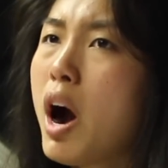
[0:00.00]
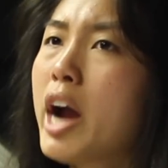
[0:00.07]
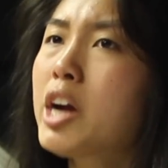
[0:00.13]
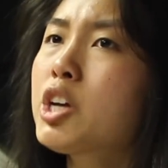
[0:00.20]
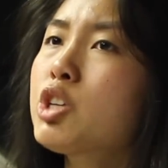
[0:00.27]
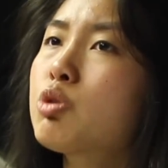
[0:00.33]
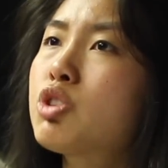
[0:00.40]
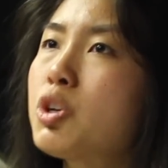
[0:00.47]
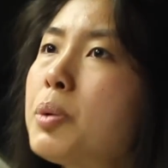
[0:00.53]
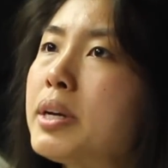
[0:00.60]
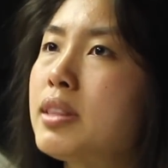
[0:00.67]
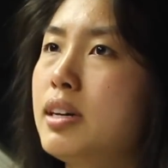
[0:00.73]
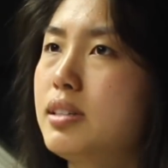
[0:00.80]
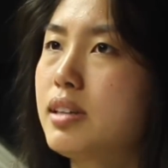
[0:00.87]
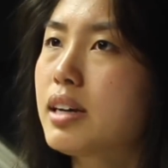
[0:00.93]
Why are you
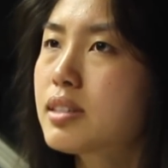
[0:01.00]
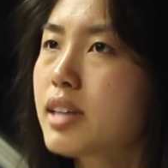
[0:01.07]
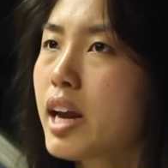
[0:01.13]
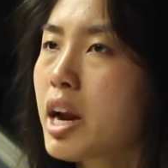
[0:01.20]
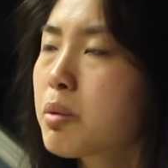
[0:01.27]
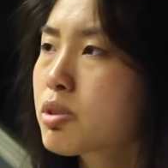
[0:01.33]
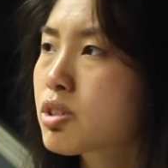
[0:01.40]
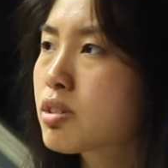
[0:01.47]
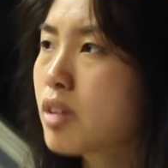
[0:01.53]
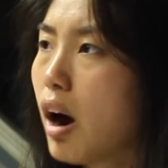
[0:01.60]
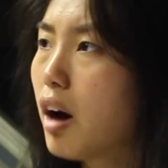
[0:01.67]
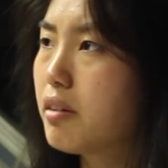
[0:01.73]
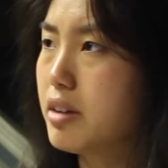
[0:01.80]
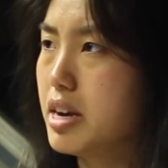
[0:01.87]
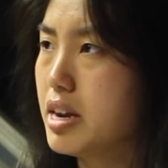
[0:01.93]
doing this? I said I was
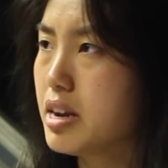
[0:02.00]
sorry.